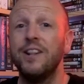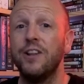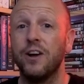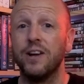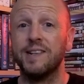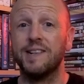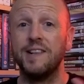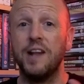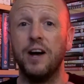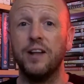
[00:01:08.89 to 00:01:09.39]

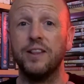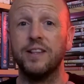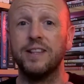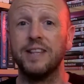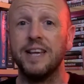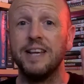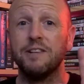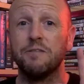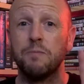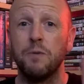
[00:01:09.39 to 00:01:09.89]
Now, it's not that
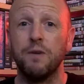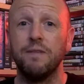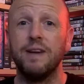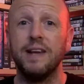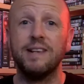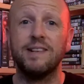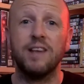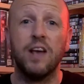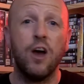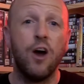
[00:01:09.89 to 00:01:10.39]
these
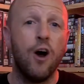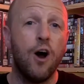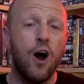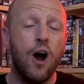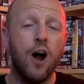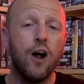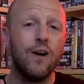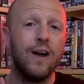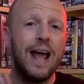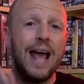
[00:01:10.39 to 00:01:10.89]
movies
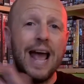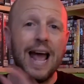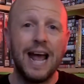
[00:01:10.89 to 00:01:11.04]
are